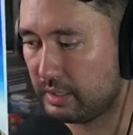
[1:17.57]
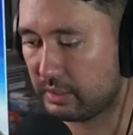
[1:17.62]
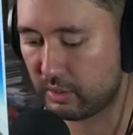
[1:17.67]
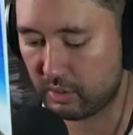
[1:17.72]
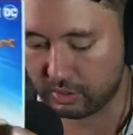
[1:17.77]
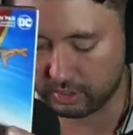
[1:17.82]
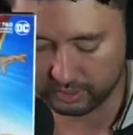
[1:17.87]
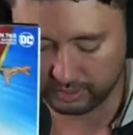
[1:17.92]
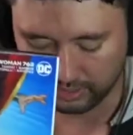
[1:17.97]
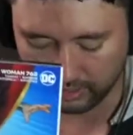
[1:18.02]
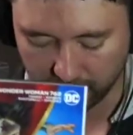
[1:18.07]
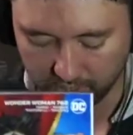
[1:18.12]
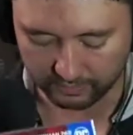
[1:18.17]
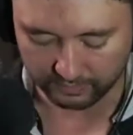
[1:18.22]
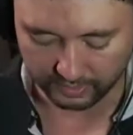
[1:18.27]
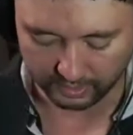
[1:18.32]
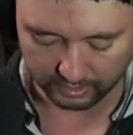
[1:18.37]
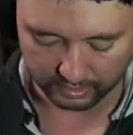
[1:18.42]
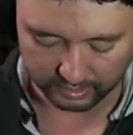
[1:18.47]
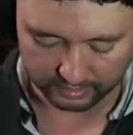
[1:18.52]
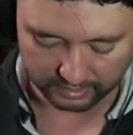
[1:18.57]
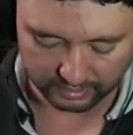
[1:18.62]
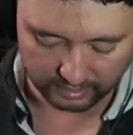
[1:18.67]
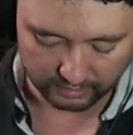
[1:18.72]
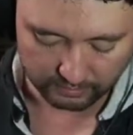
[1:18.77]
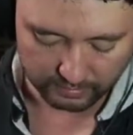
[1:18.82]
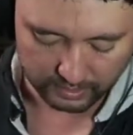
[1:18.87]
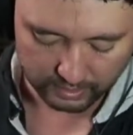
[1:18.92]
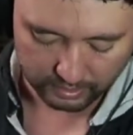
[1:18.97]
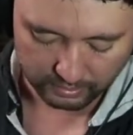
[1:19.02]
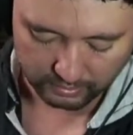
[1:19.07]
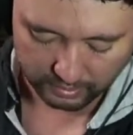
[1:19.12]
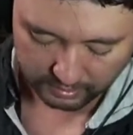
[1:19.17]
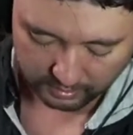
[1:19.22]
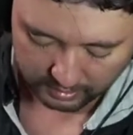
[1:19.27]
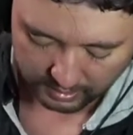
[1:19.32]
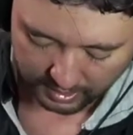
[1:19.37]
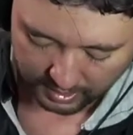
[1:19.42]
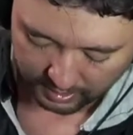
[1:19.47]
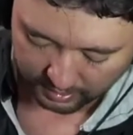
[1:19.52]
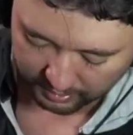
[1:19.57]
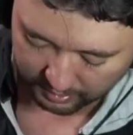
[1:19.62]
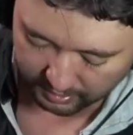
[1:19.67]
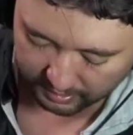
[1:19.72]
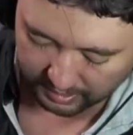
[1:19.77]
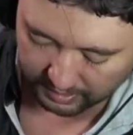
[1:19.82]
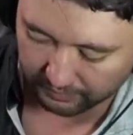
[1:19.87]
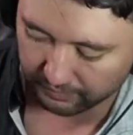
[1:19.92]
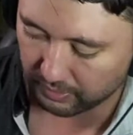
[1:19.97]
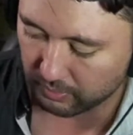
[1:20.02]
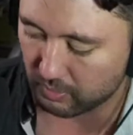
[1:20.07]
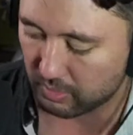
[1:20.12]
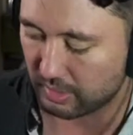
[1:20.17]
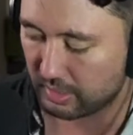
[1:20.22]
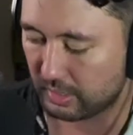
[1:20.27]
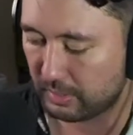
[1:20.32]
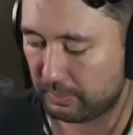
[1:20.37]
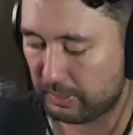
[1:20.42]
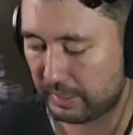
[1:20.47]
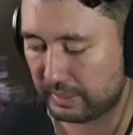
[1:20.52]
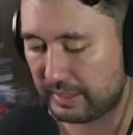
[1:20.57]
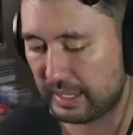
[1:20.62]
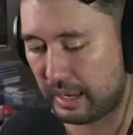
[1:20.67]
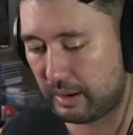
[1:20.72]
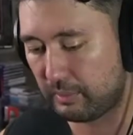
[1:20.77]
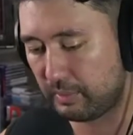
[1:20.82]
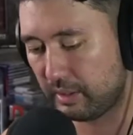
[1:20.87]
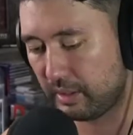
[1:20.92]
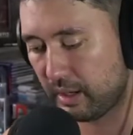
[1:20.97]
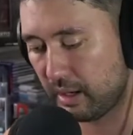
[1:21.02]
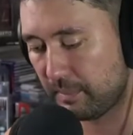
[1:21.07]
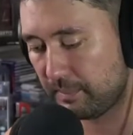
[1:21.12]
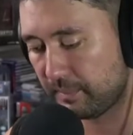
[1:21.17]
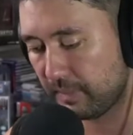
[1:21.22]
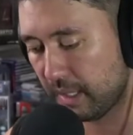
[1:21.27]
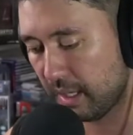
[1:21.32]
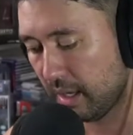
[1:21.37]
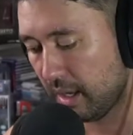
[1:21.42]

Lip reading: cardstock variants that they've been doing, so definitely wanted to pick that one up.